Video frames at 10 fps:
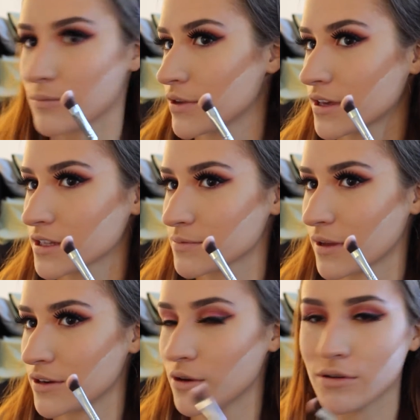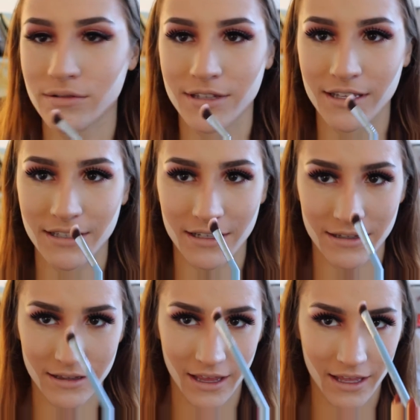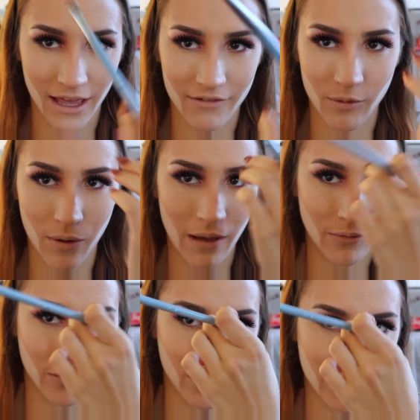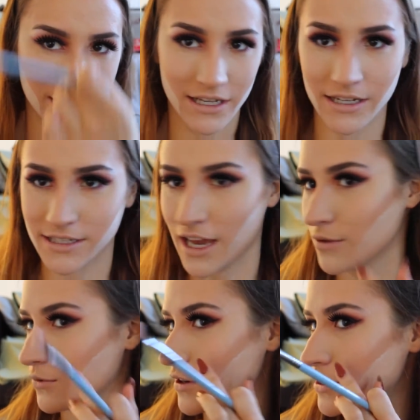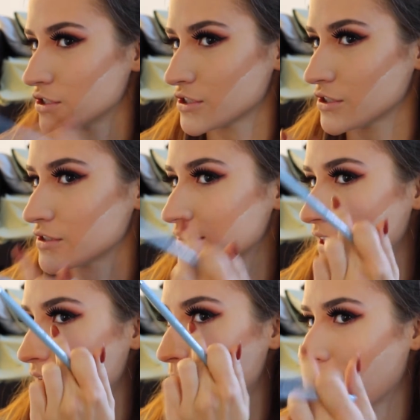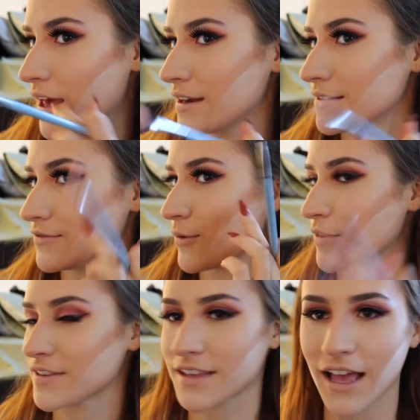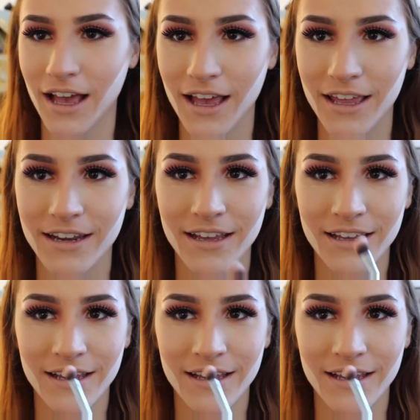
because my nose isn't have a problem with looking skinny downward. It just looks bad from the side.